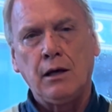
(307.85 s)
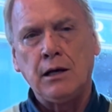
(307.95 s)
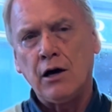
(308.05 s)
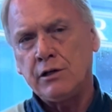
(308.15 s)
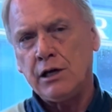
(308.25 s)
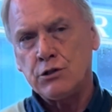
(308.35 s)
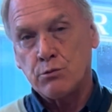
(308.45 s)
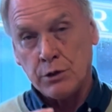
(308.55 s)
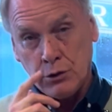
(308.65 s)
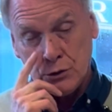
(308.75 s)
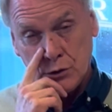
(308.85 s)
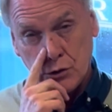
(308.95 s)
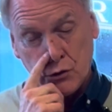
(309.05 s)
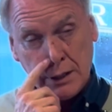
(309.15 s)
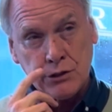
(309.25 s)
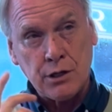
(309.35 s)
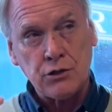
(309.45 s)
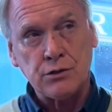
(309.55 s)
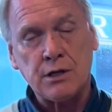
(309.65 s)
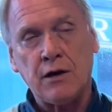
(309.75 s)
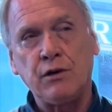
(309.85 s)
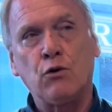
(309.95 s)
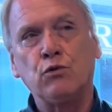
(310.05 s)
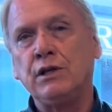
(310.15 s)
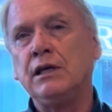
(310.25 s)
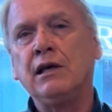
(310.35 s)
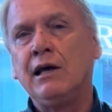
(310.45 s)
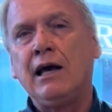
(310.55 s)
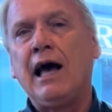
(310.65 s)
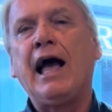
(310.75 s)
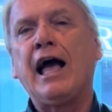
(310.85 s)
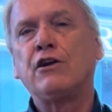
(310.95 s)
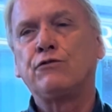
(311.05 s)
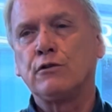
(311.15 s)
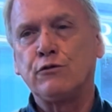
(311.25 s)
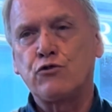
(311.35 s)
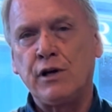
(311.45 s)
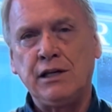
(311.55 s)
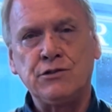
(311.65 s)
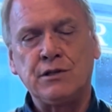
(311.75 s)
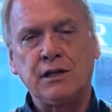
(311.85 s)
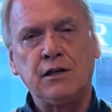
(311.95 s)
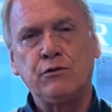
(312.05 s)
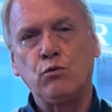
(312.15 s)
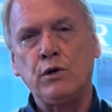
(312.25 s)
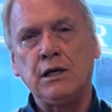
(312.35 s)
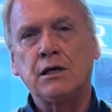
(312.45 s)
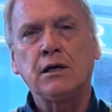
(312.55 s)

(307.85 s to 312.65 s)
Nowadays, we're used to train stations having only a handful of trains in a given week.